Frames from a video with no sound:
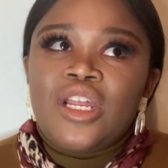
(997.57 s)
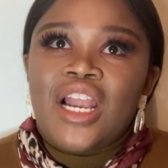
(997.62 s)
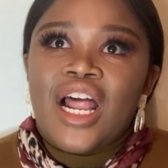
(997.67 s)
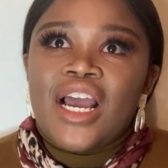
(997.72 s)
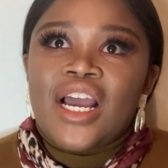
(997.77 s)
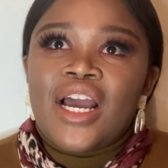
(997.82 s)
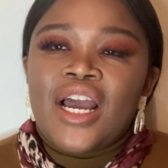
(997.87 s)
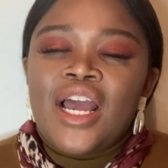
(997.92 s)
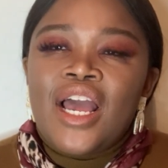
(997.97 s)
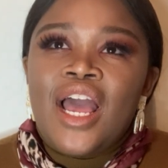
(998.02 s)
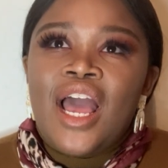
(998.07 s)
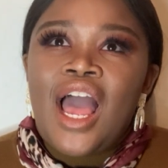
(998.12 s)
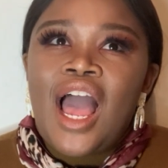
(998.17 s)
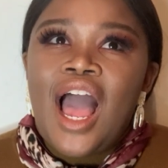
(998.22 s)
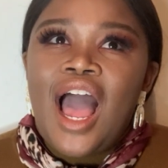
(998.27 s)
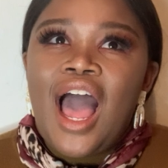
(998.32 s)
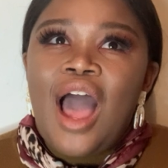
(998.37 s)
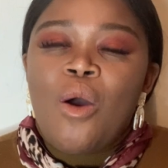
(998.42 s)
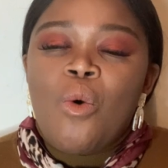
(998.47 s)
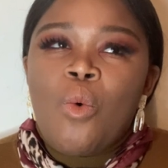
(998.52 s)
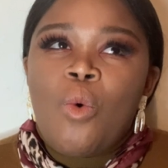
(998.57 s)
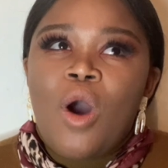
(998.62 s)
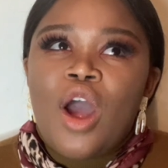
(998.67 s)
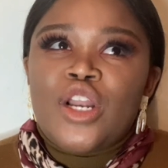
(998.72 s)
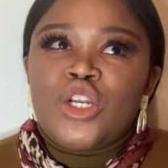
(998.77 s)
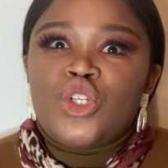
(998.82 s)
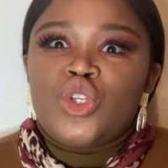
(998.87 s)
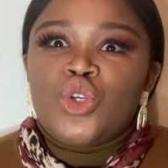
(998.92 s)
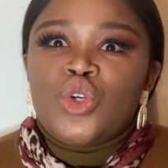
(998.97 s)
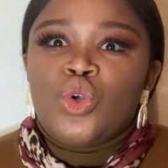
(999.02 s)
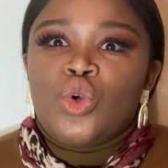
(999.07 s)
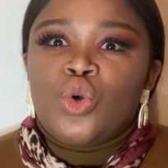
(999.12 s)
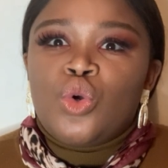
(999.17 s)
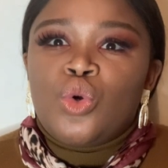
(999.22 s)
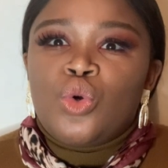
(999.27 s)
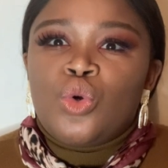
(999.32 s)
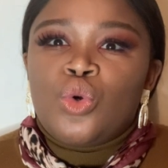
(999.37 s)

Like, I want to